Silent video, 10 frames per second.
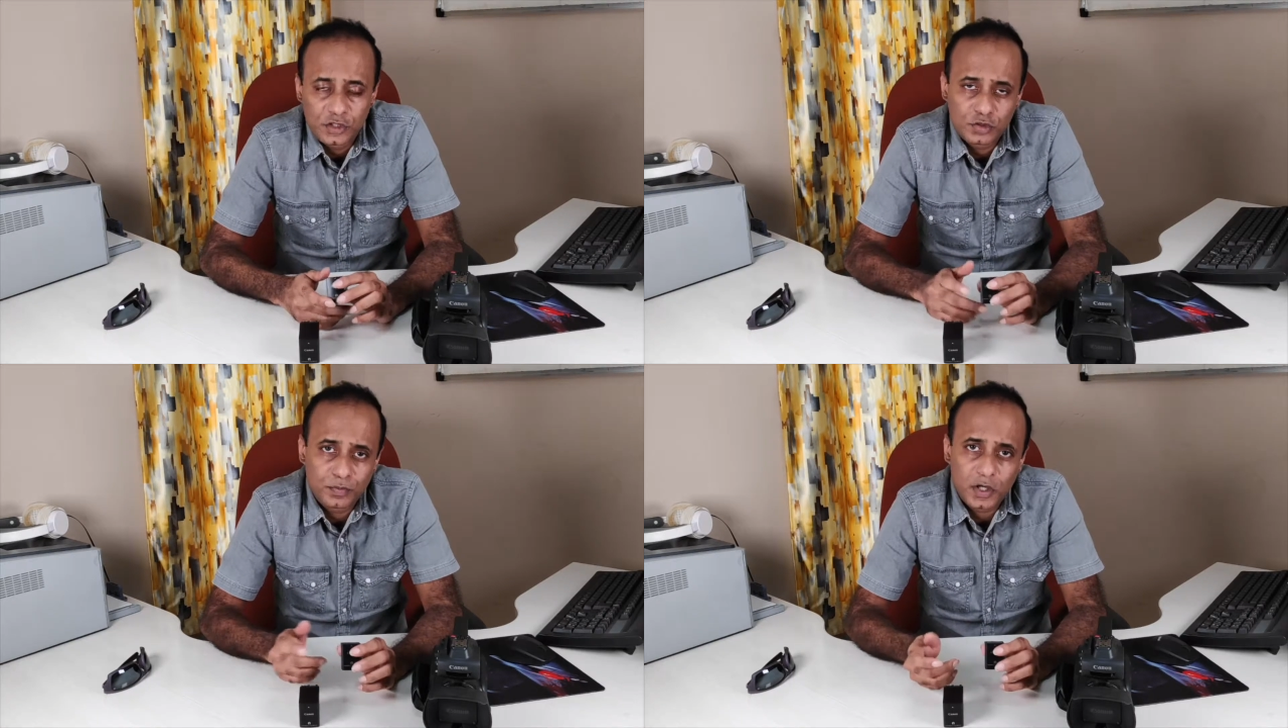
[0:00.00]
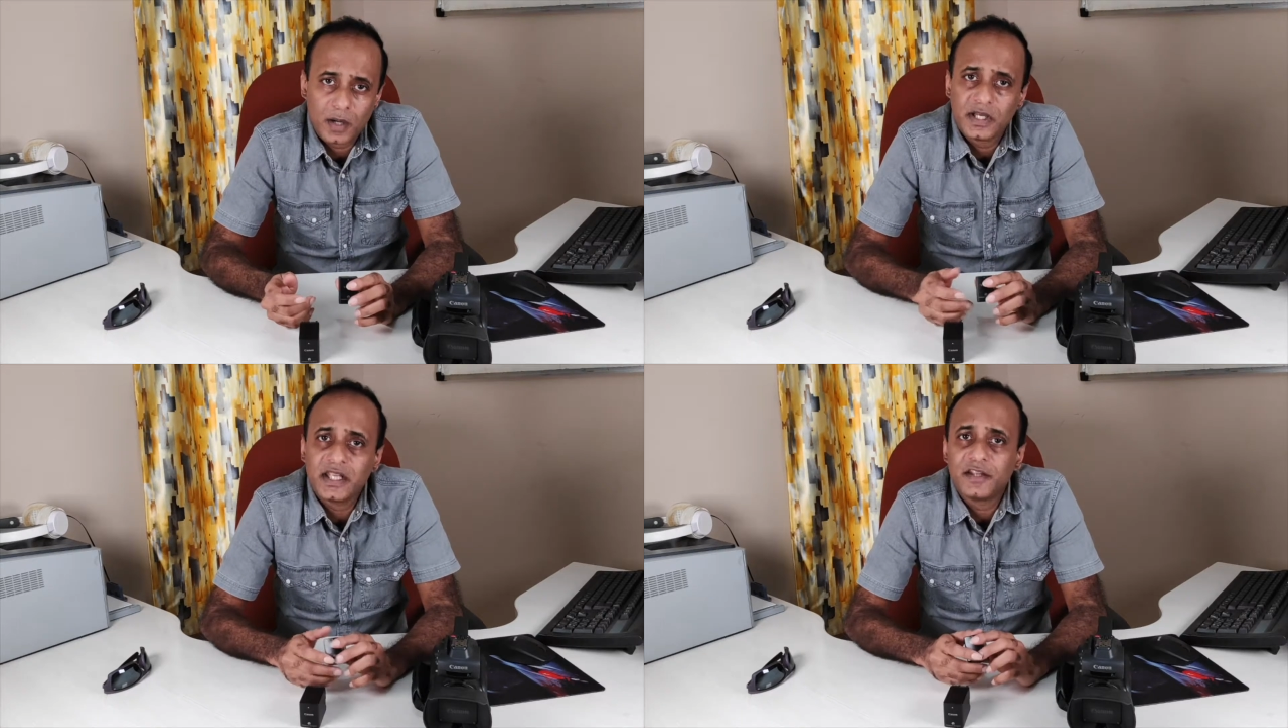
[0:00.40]
So
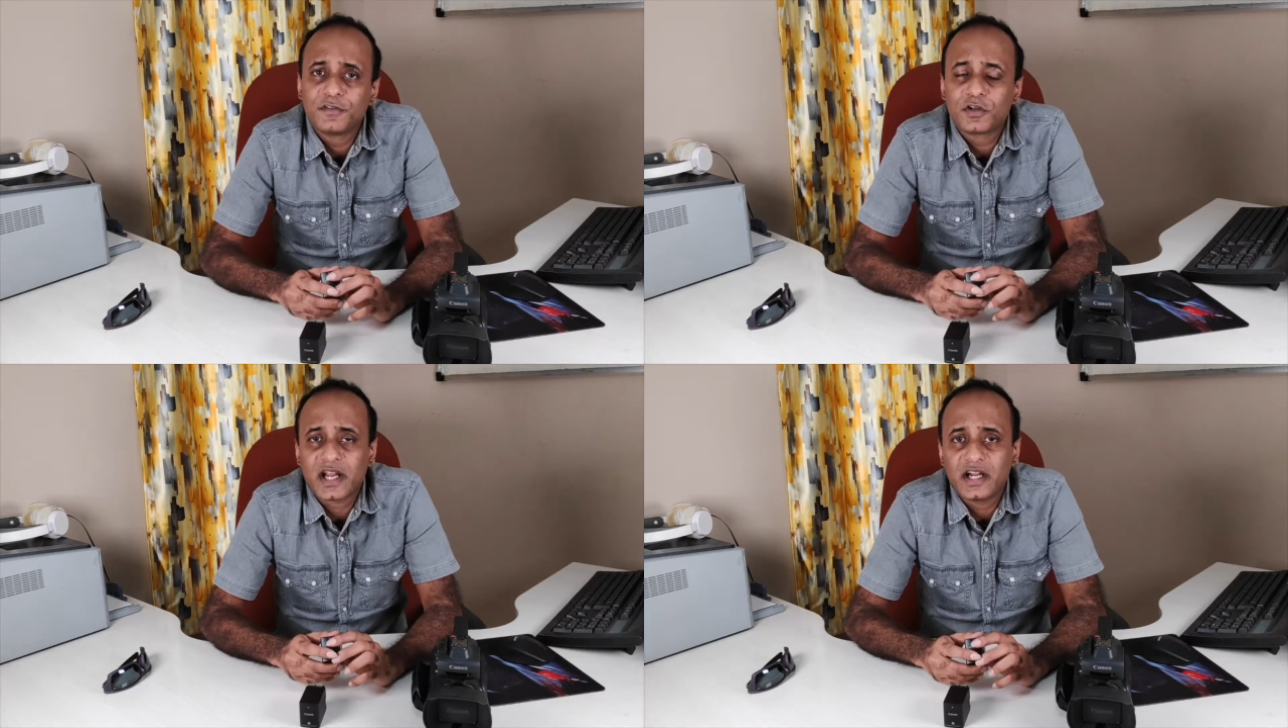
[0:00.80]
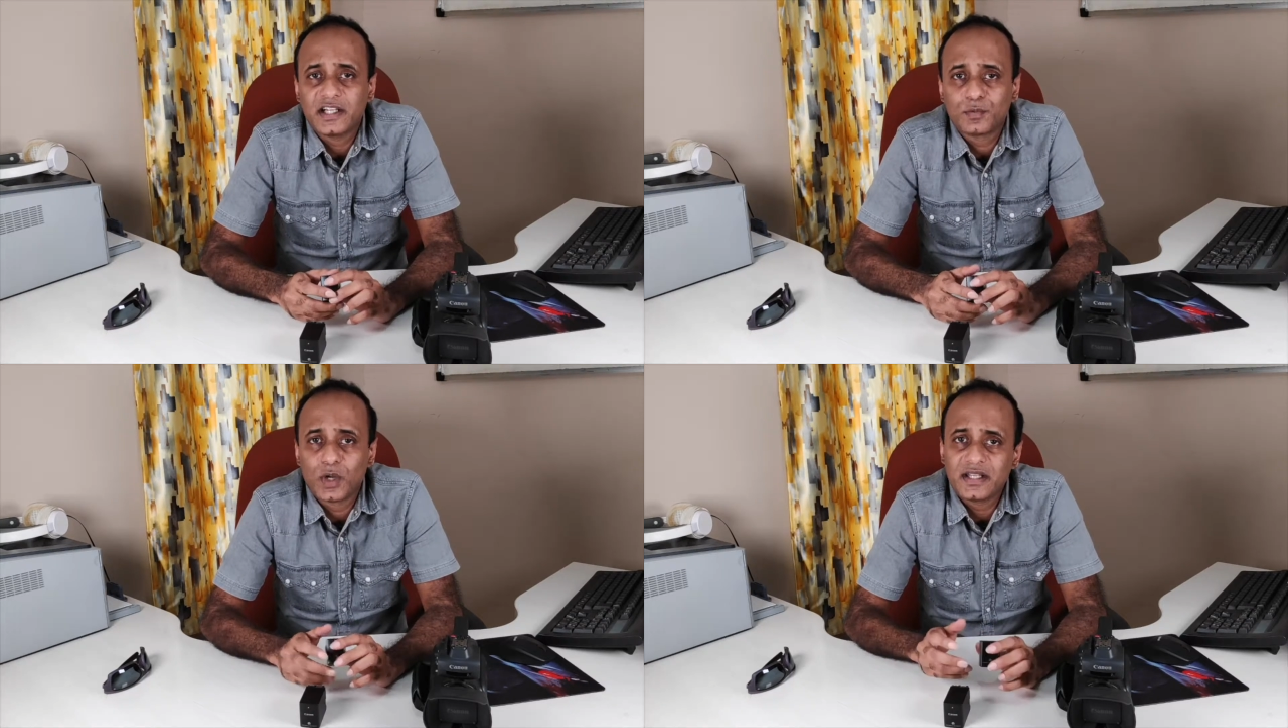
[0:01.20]
probably if you
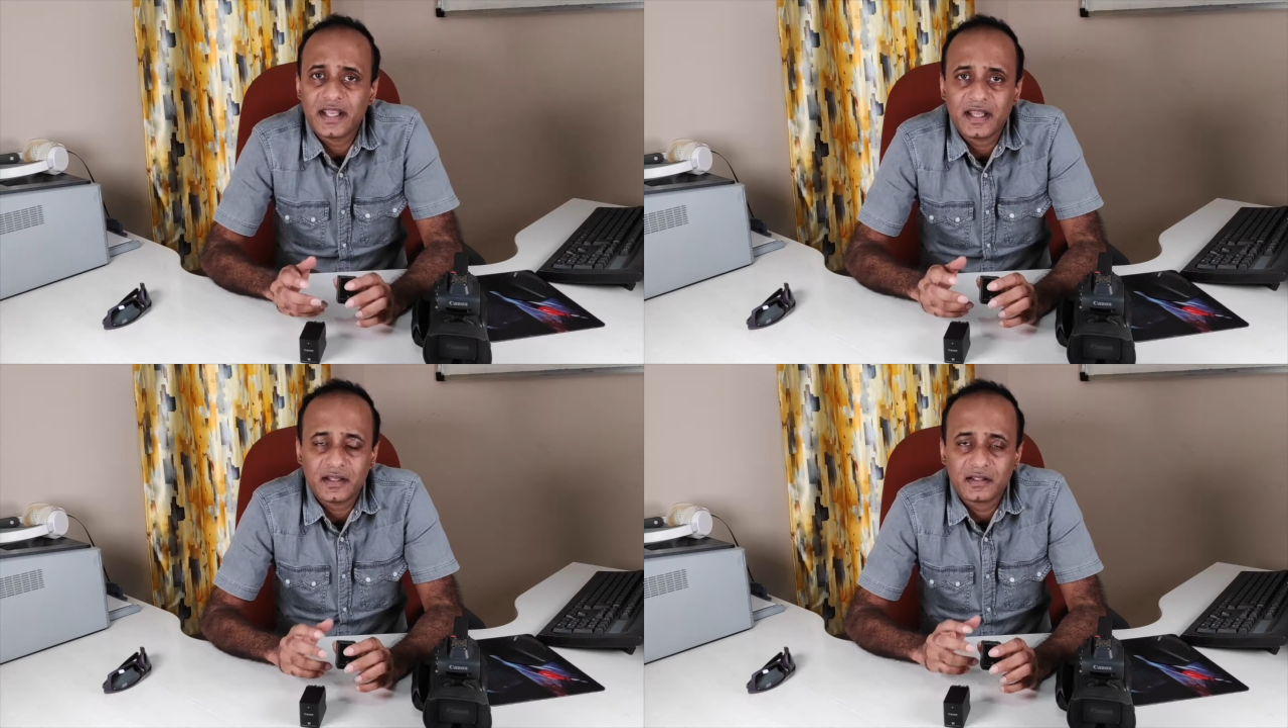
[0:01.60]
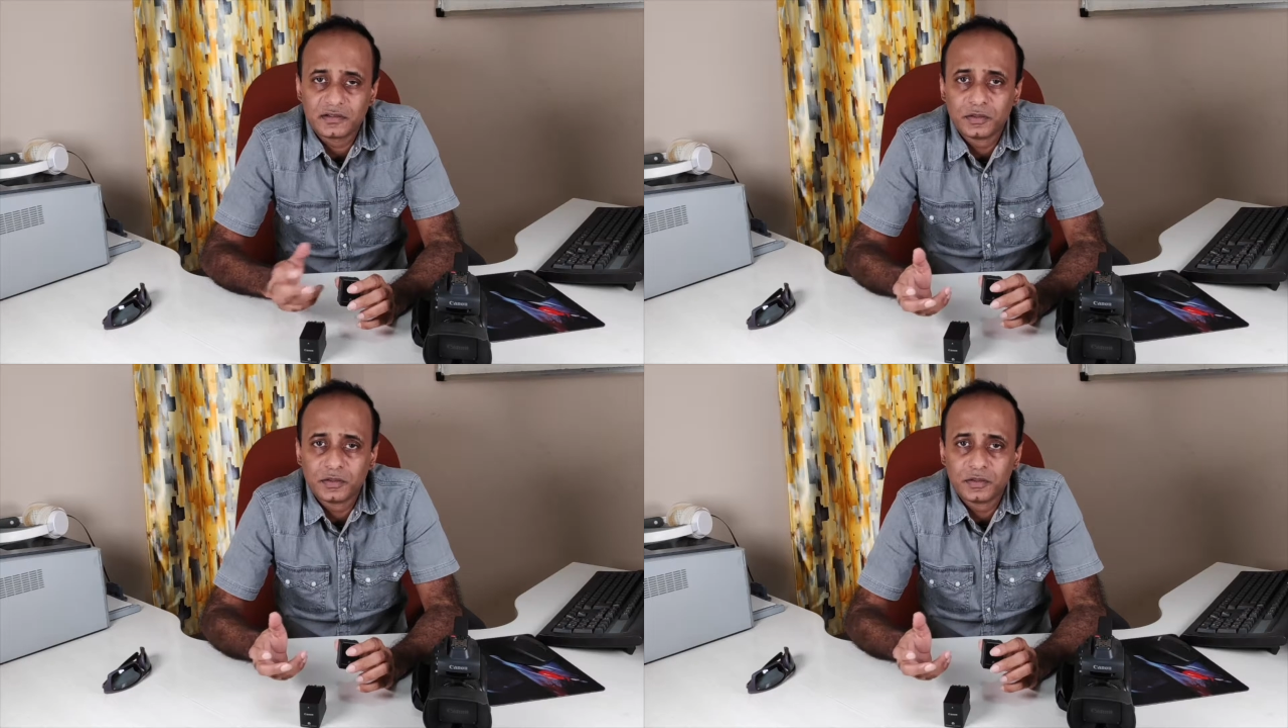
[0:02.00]
record at 1K,